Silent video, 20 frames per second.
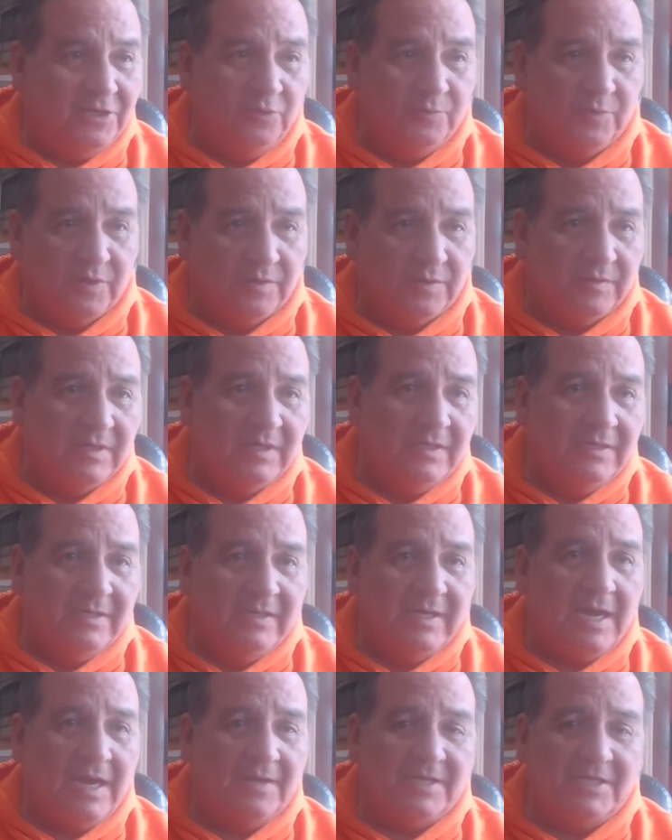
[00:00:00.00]
humor,
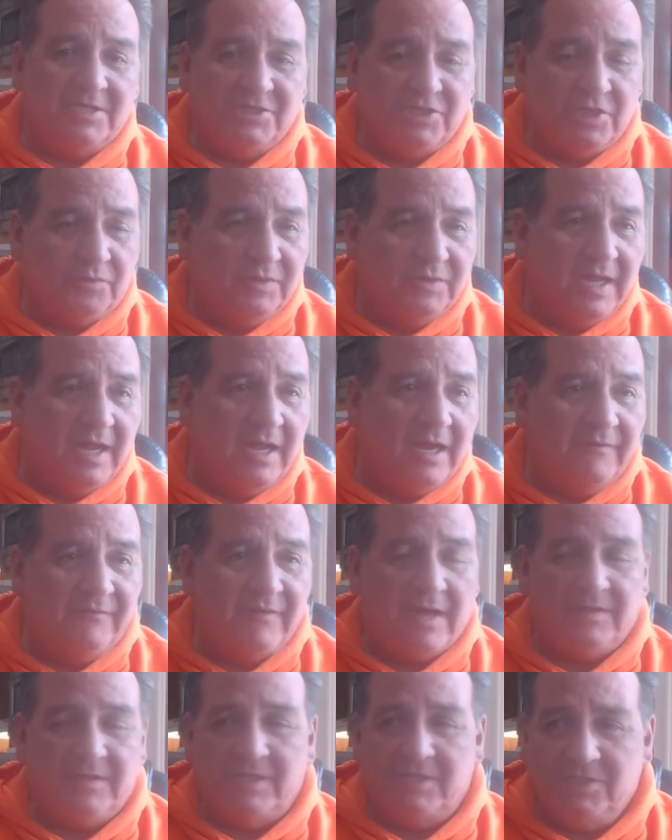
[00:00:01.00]
how they show love,
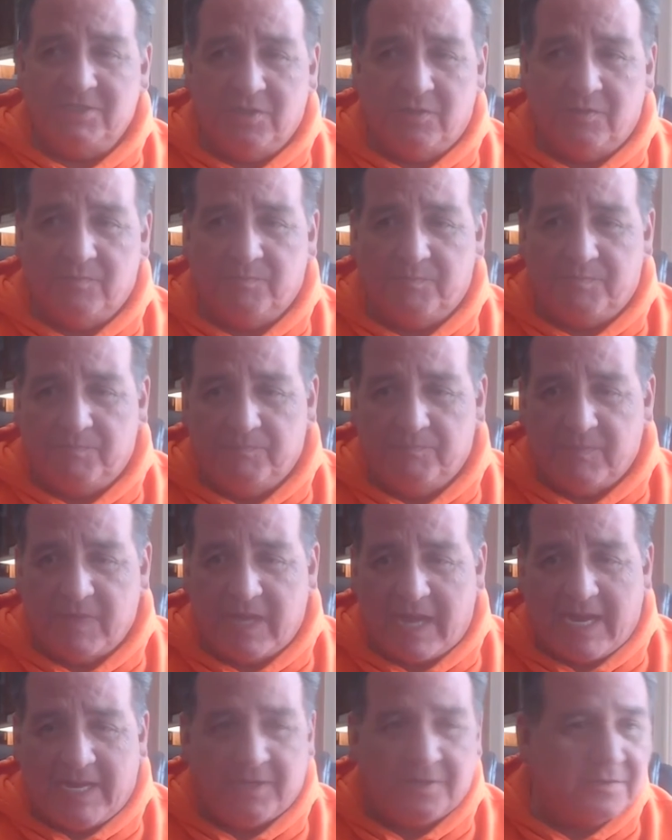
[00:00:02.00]
how they show
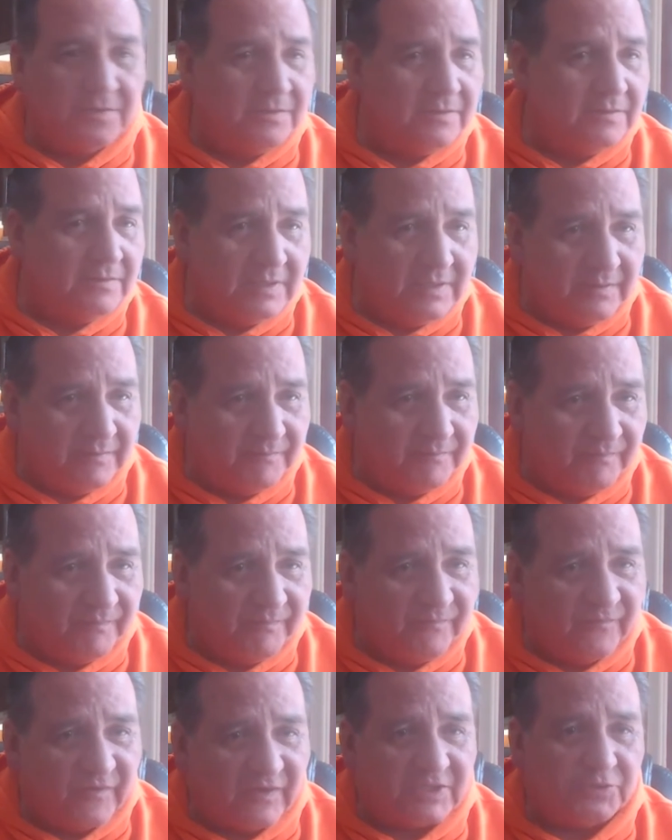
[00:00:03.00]
anger,
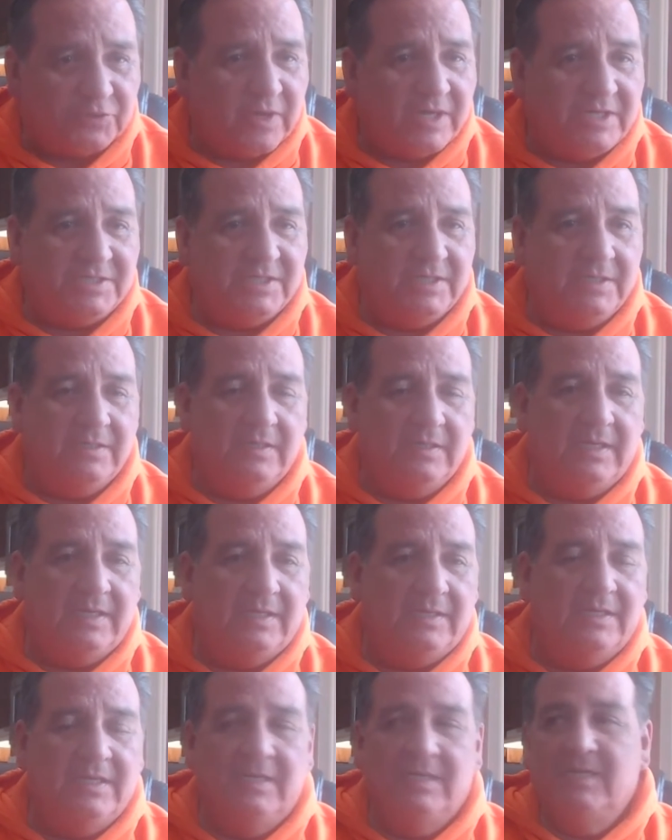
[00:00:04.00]
frustration,
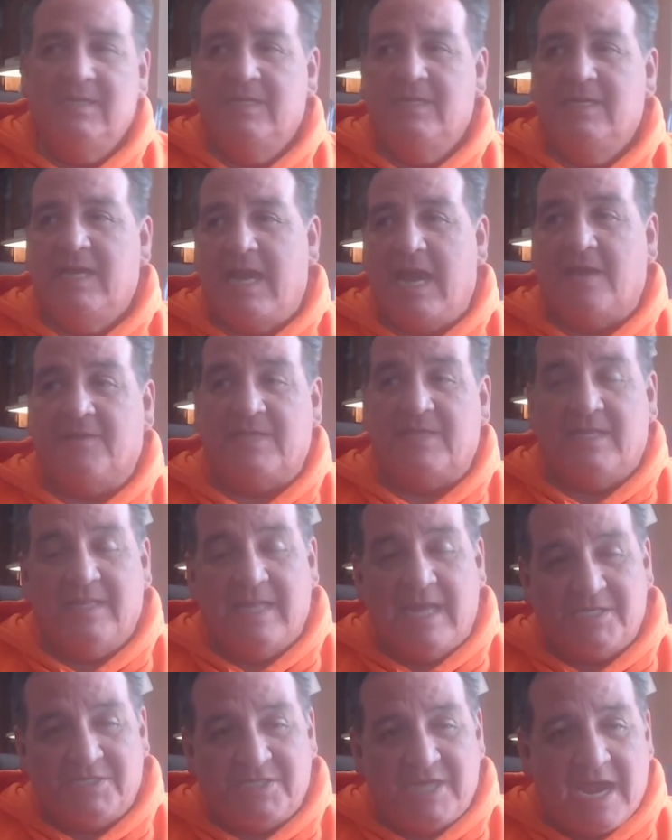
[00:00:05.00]
and how they
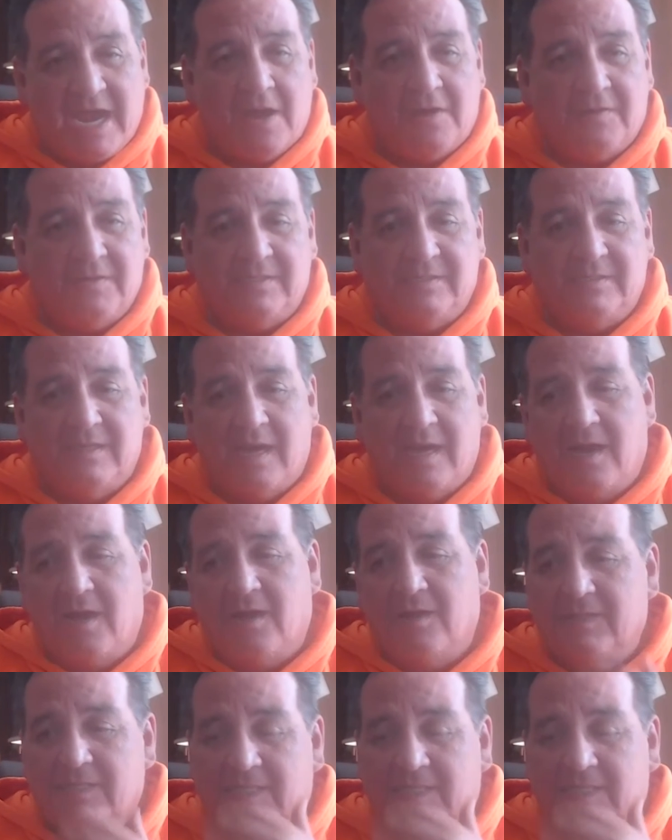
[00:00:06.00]
lash out, and all